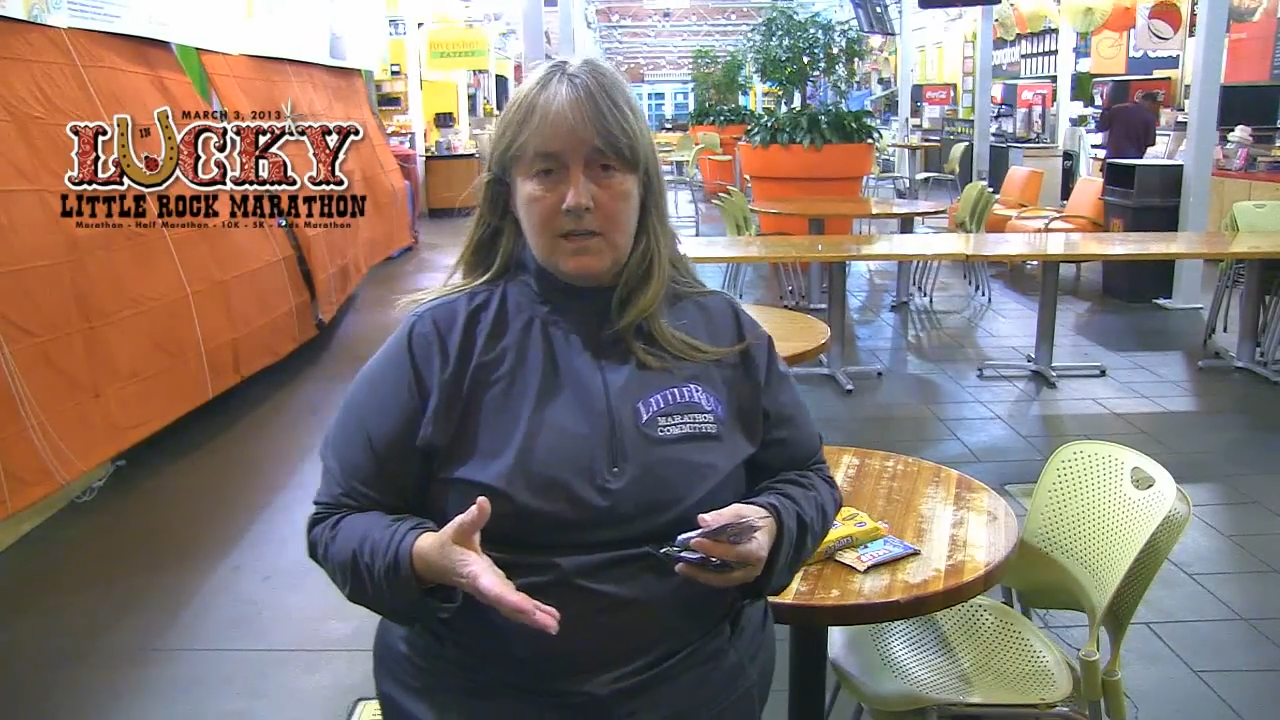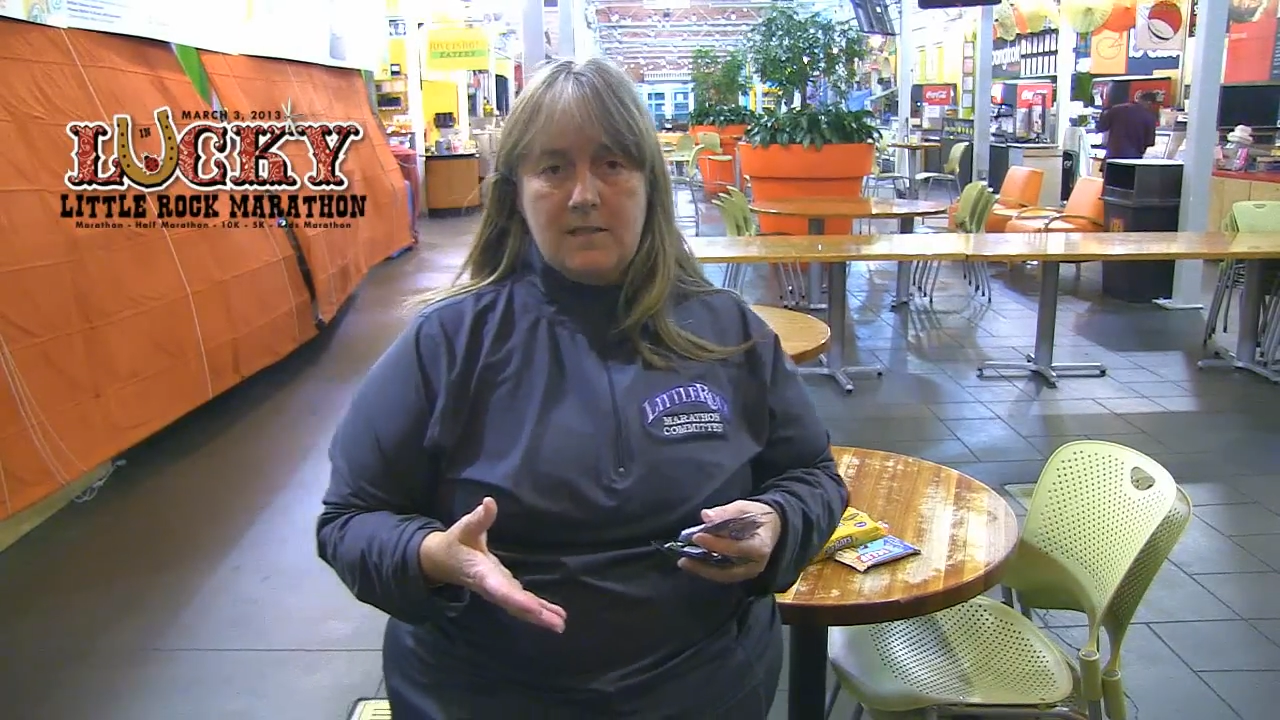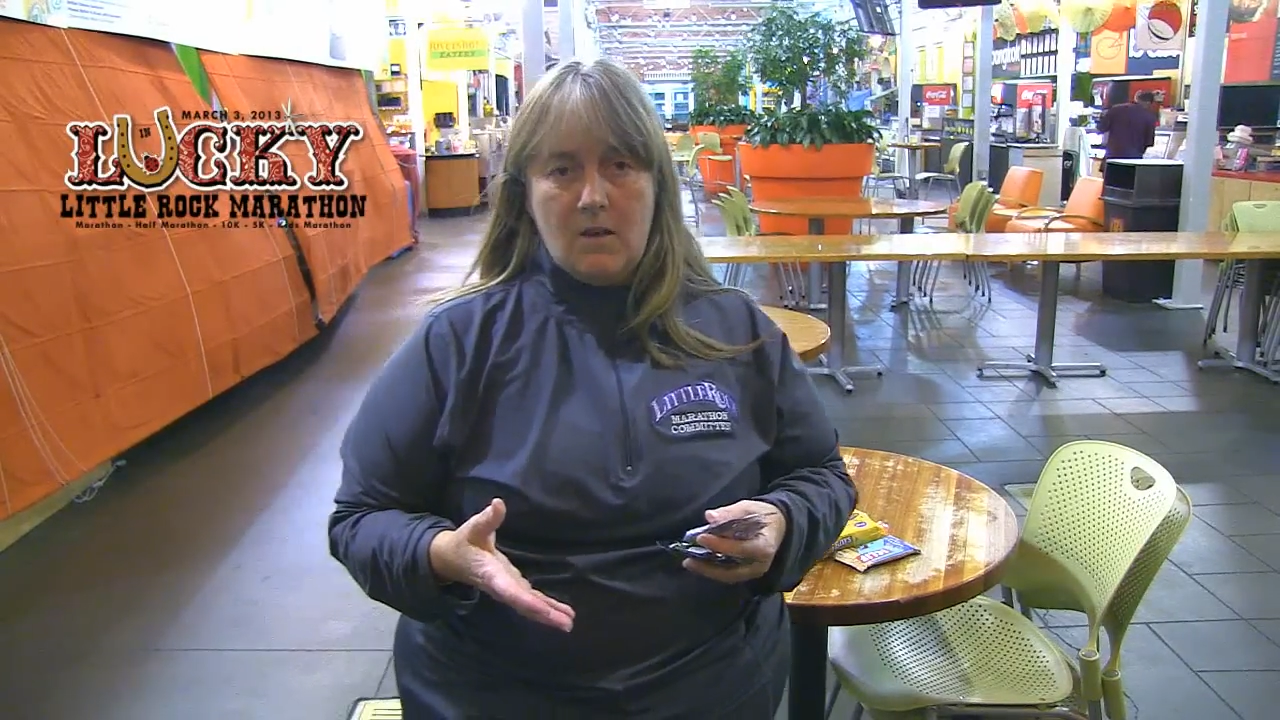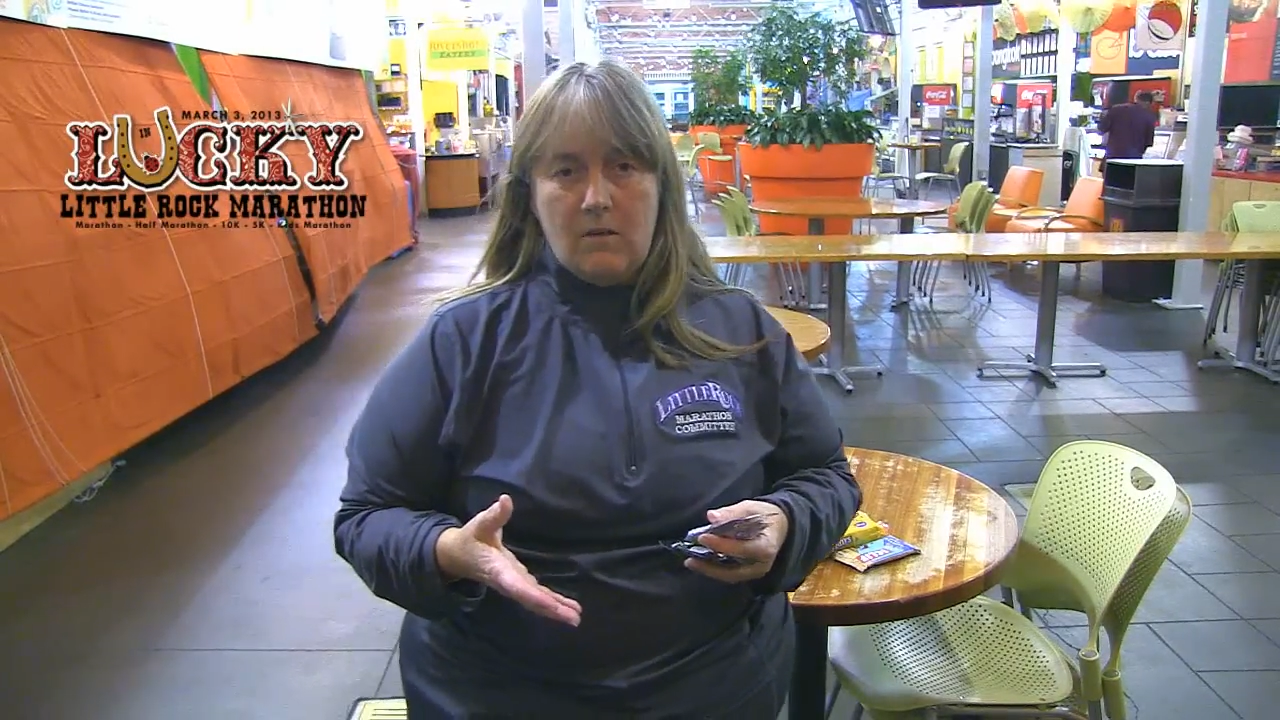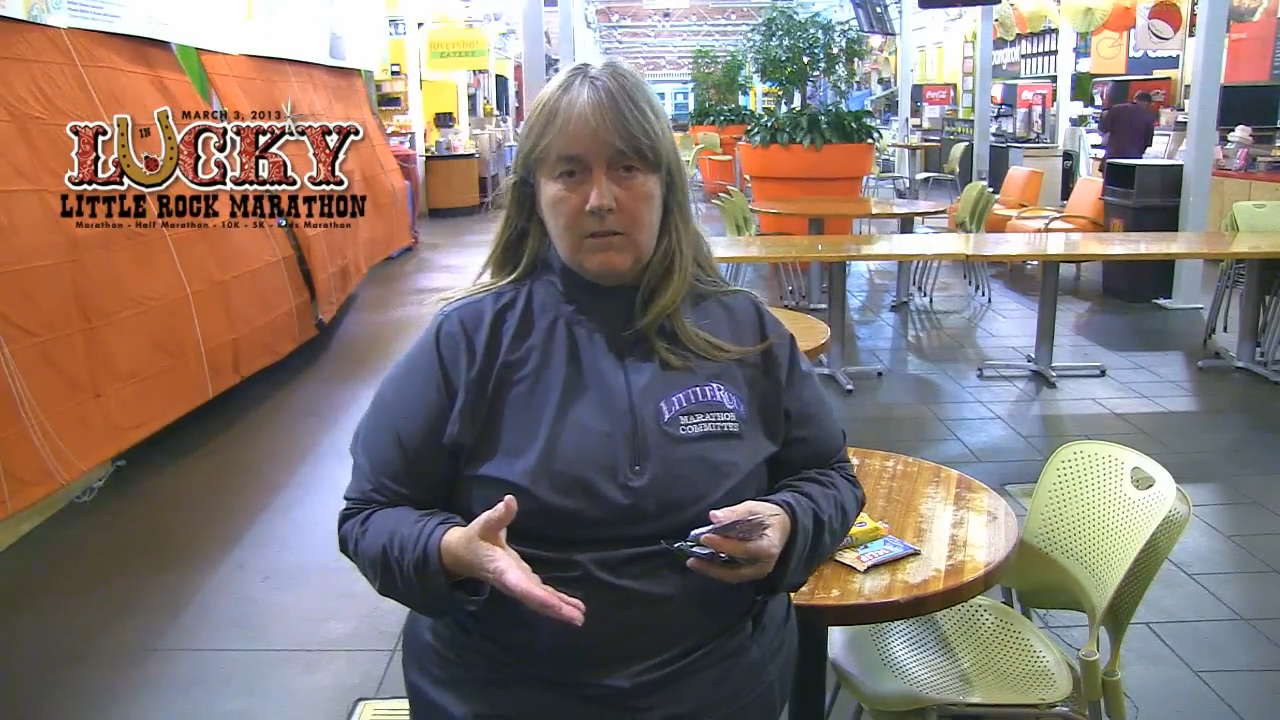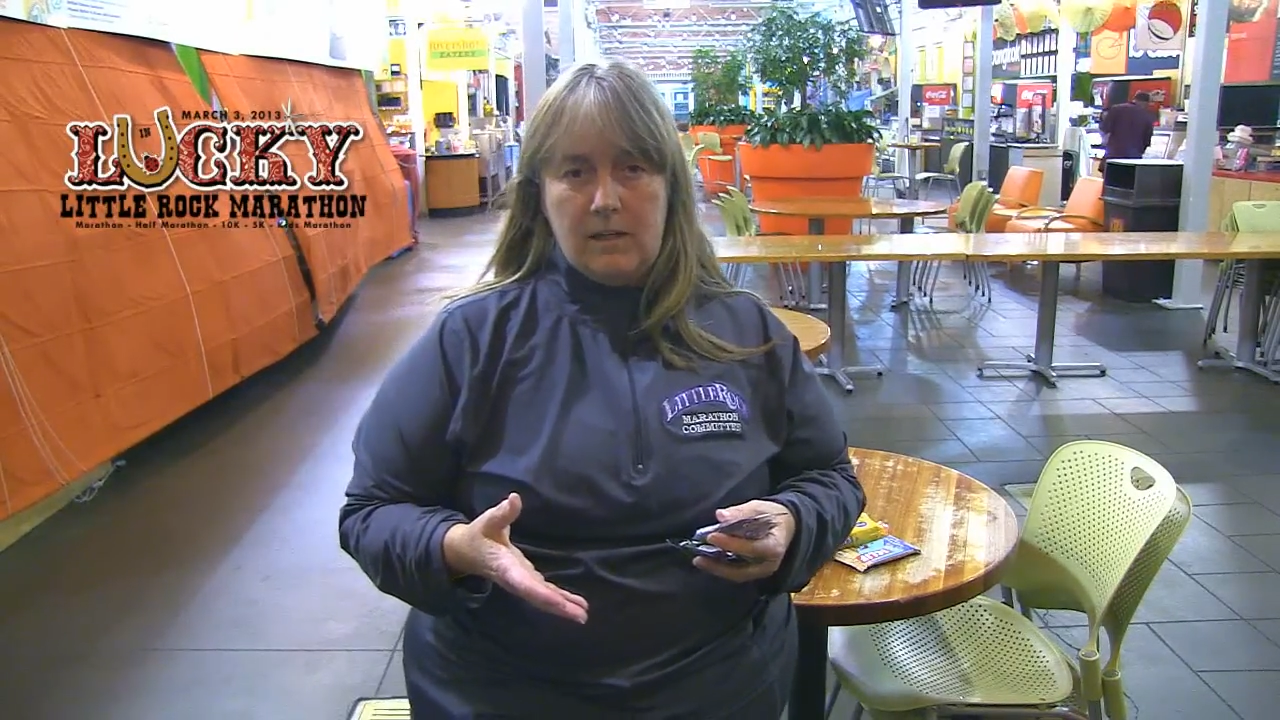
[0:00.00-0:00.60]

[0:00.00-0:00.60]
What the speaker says: desk all